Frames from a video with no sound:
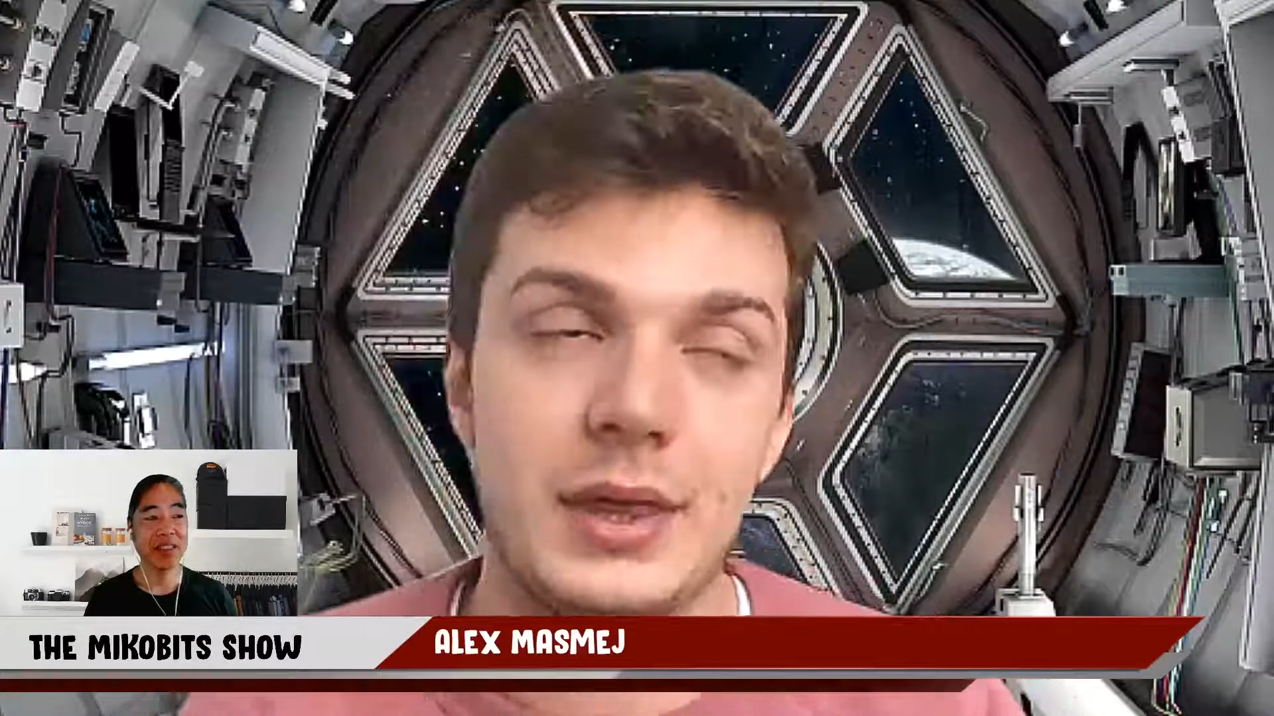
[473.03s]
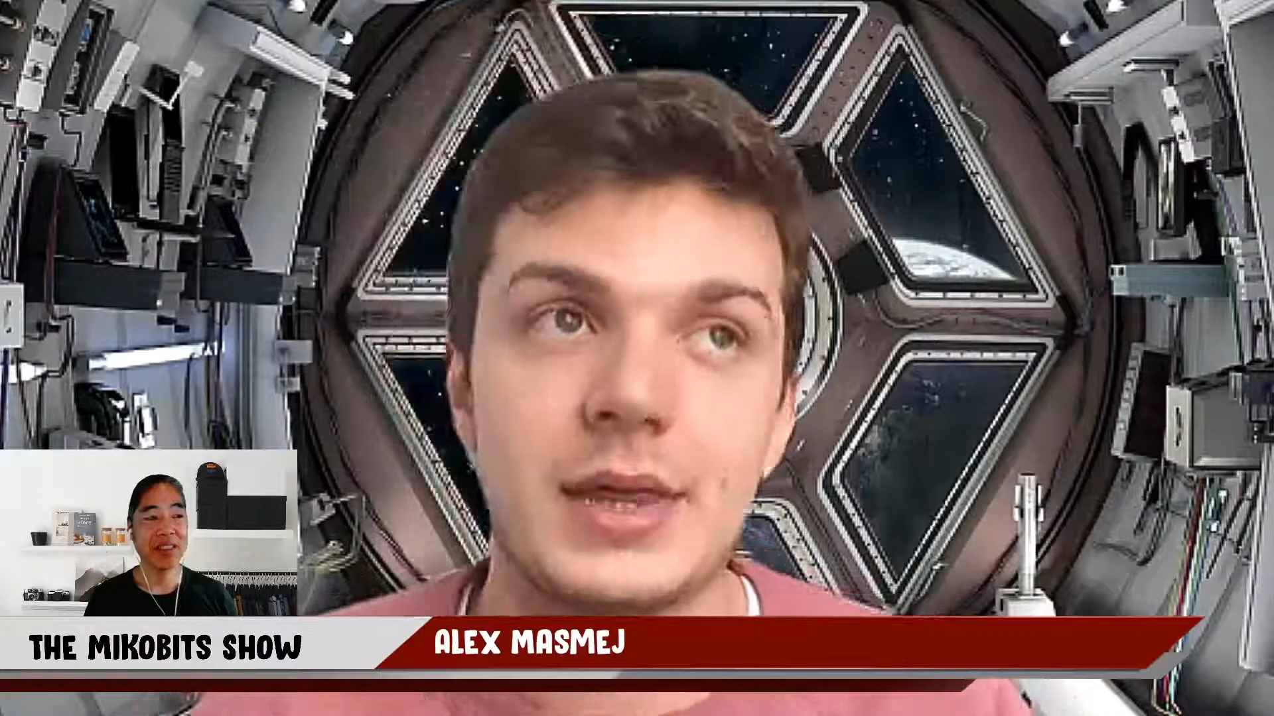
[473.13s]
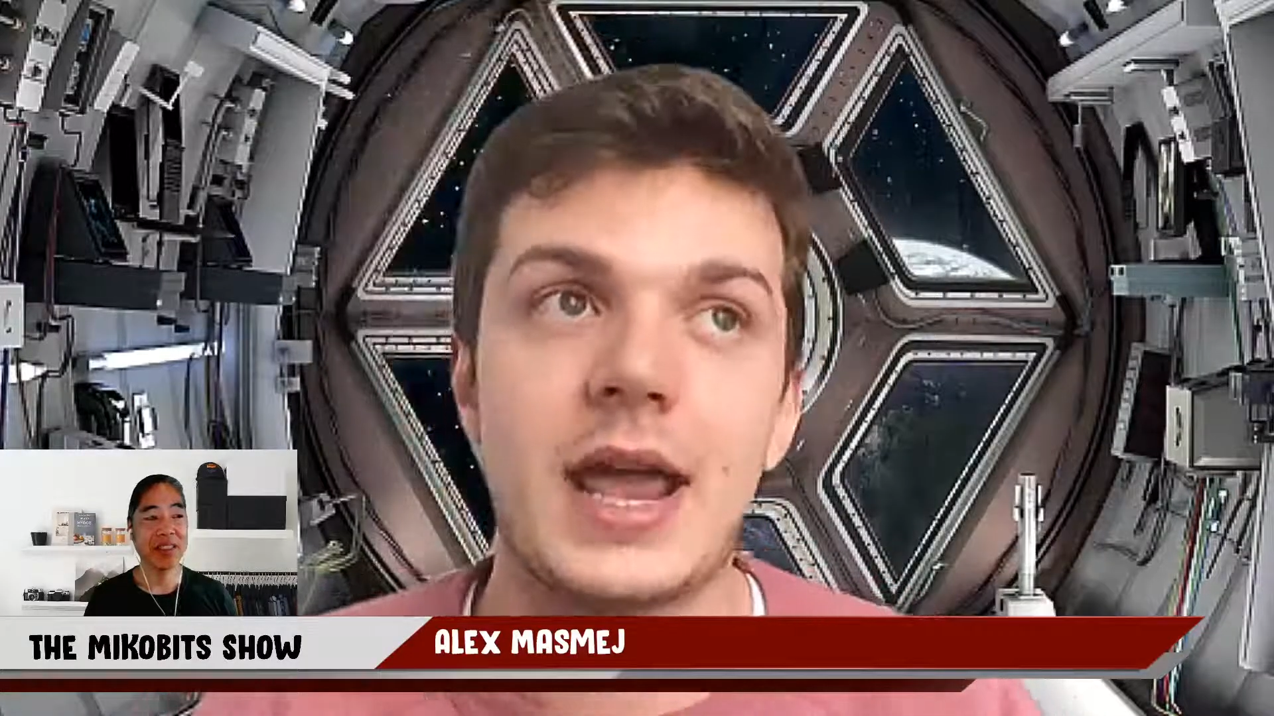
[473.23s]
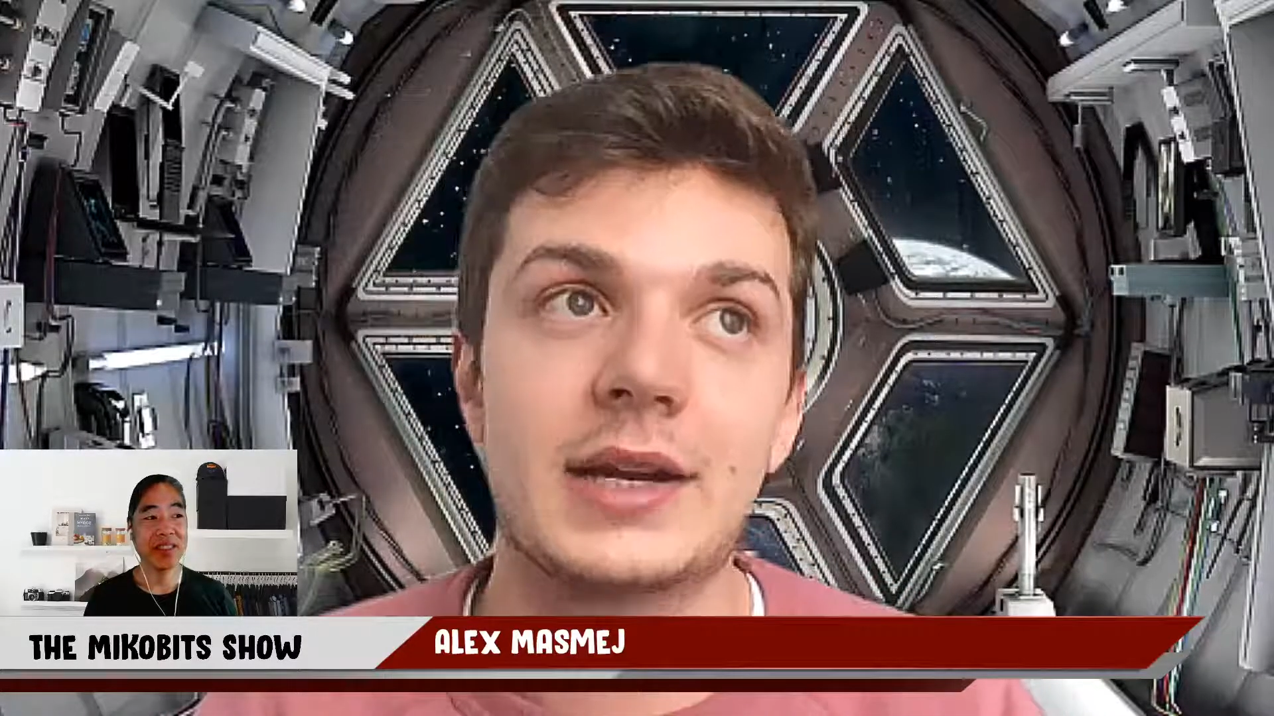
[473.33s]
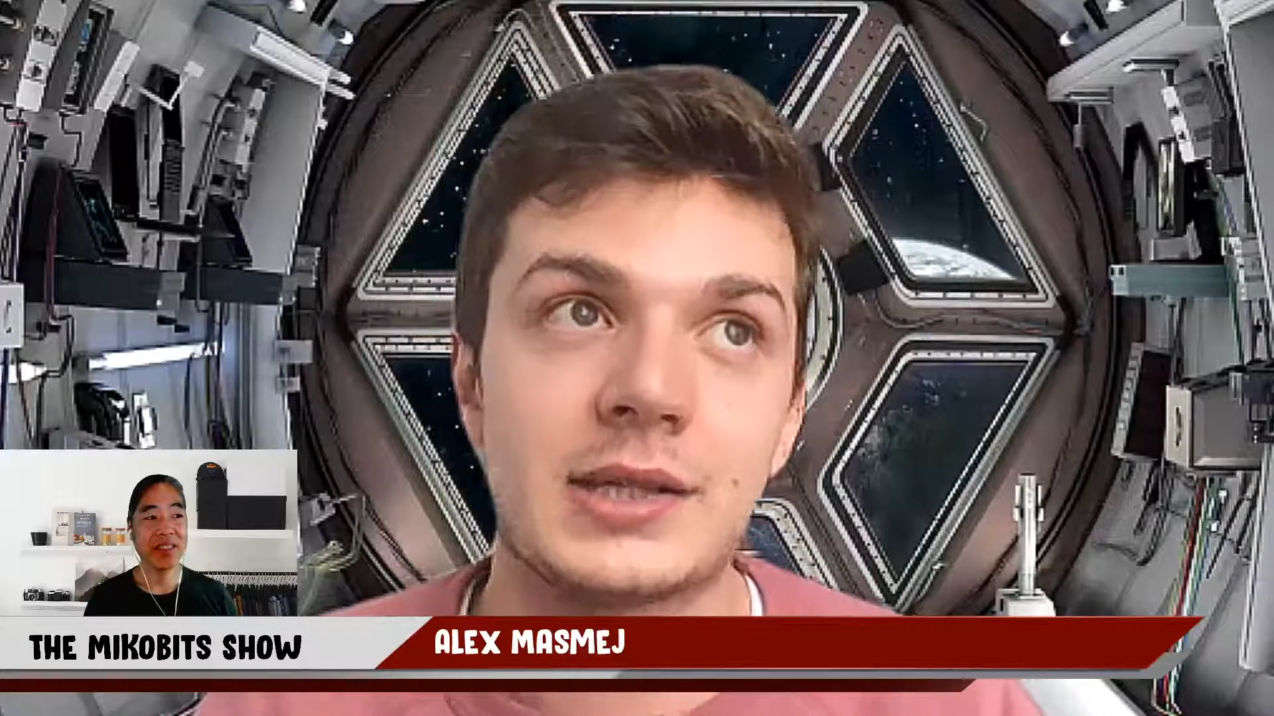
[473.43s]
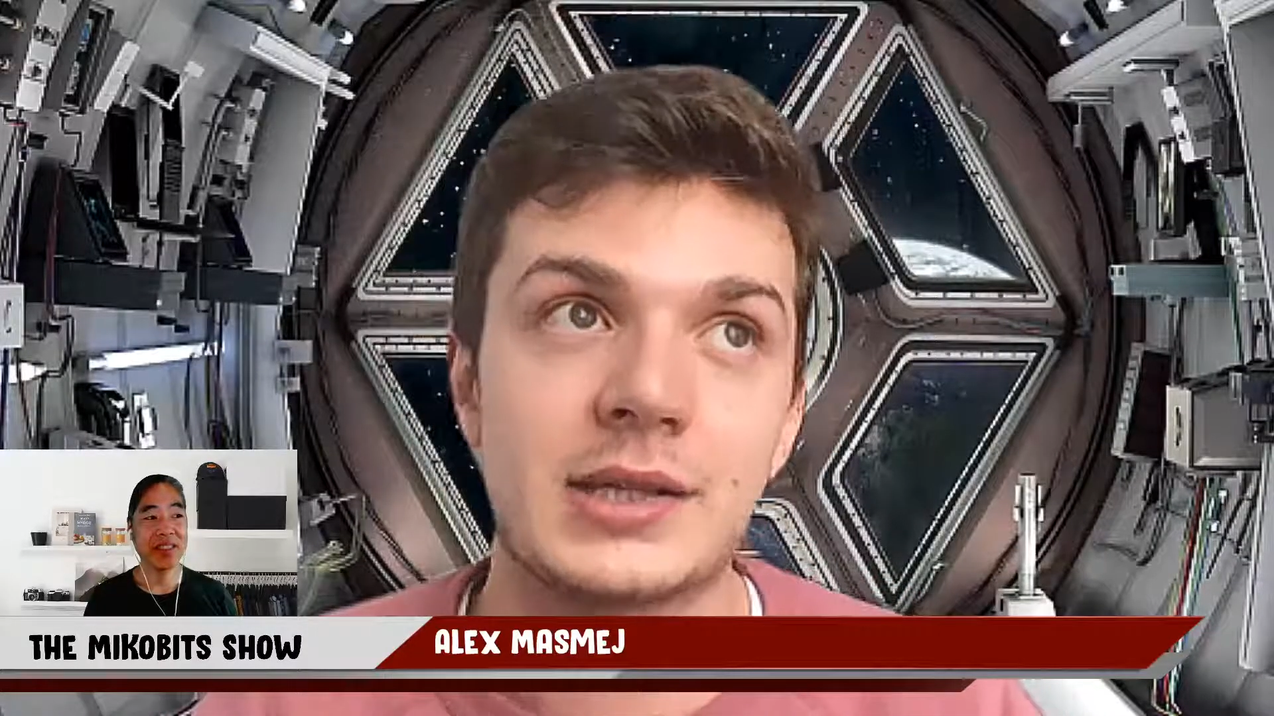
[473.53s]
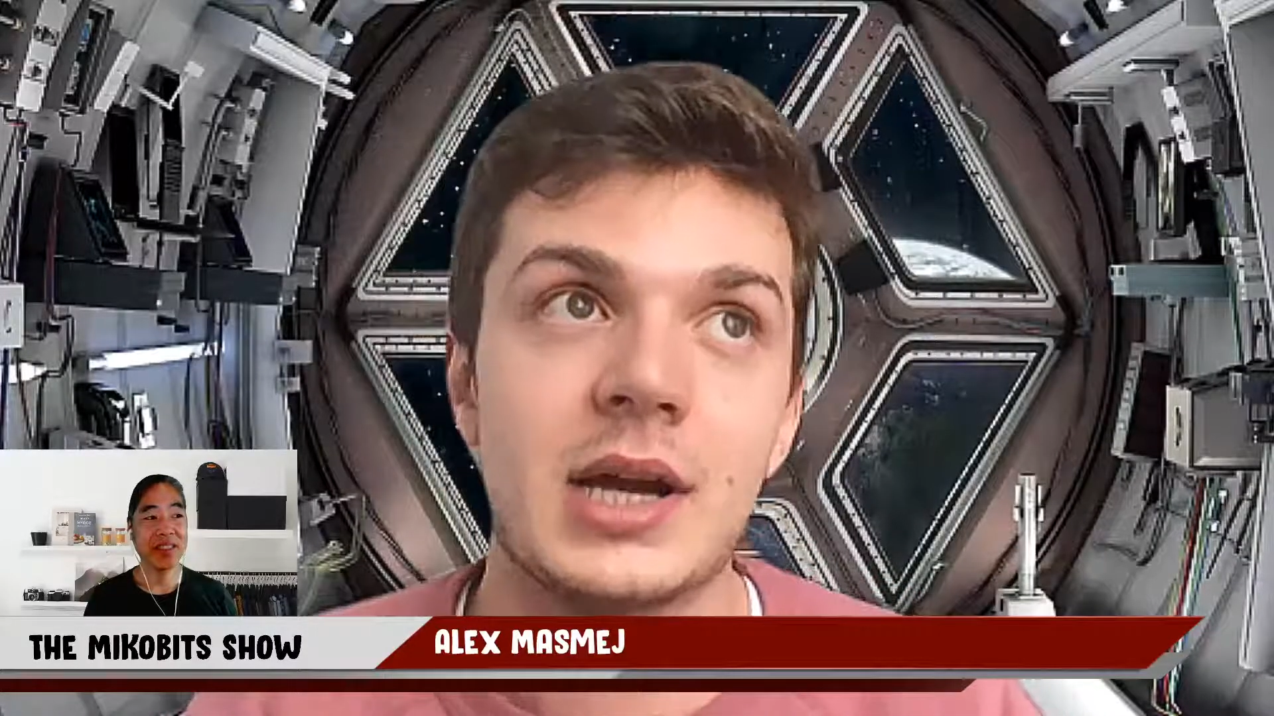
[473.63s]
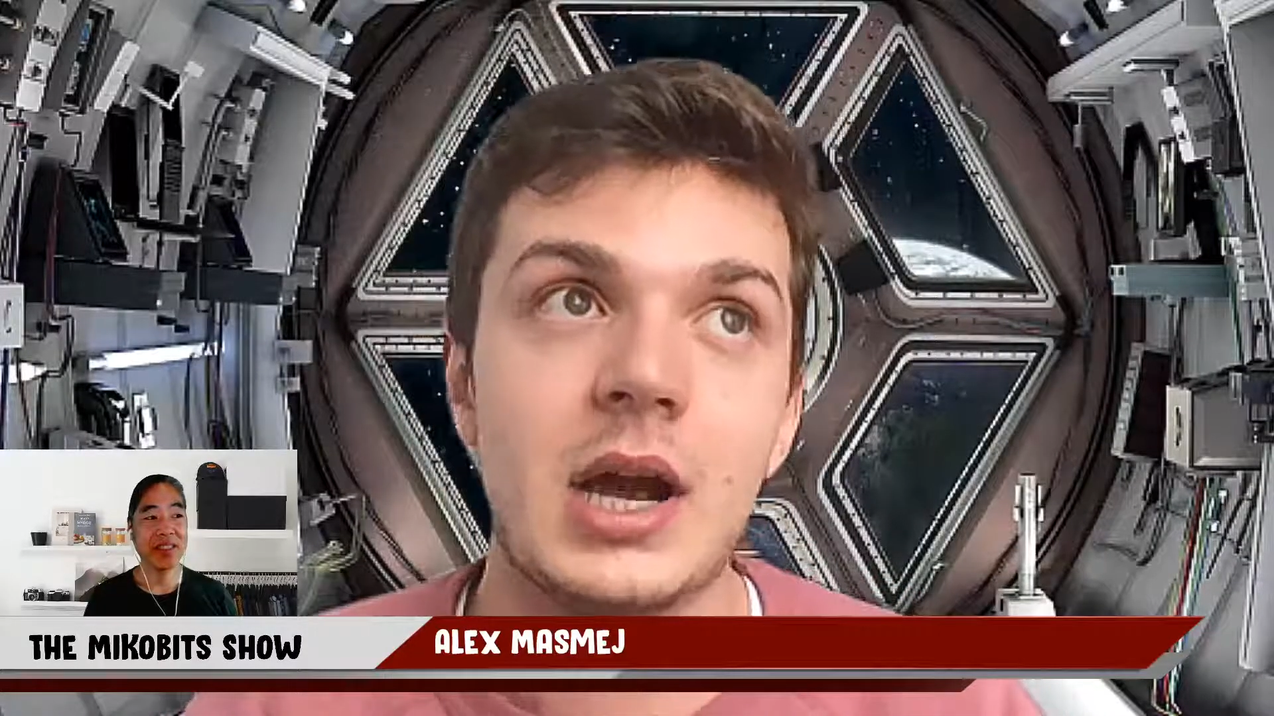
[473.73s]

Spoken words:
next